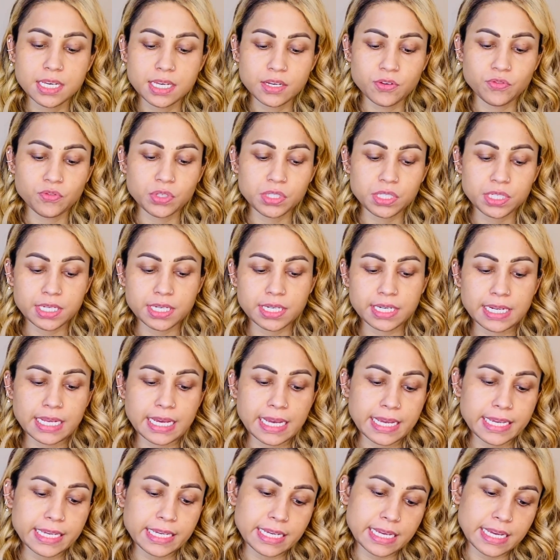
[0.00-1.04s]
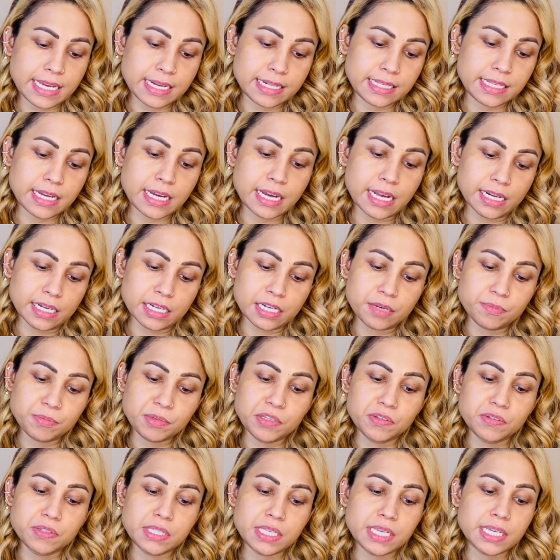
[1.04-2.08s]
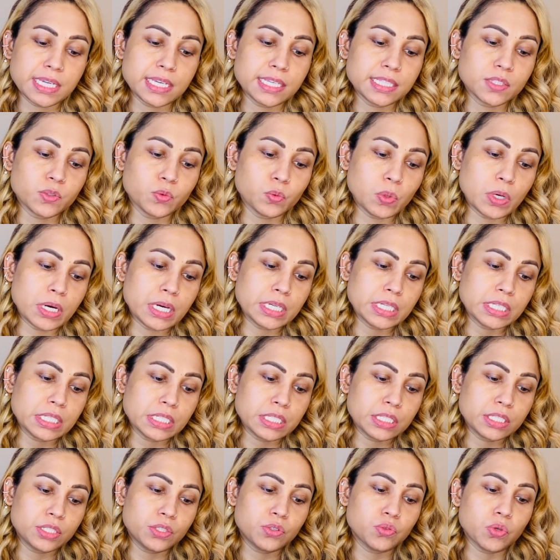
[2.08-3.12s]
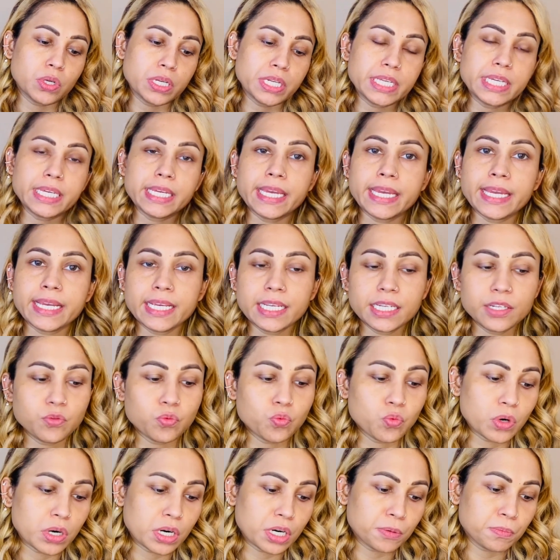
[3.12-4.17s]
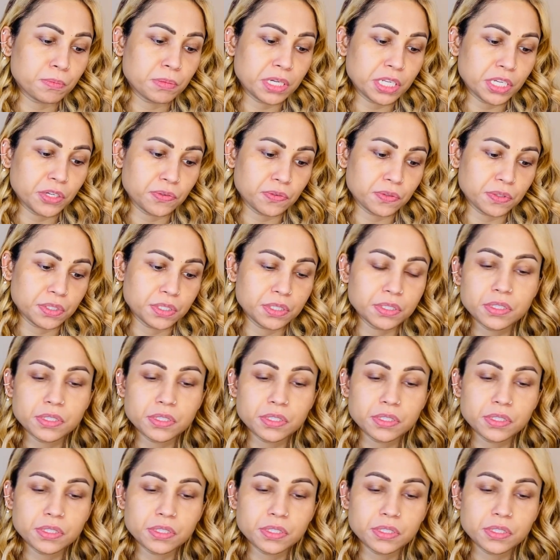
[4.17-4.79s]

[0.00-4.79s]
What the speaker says: which I like, and the color I'm using is 128 Warm Nude.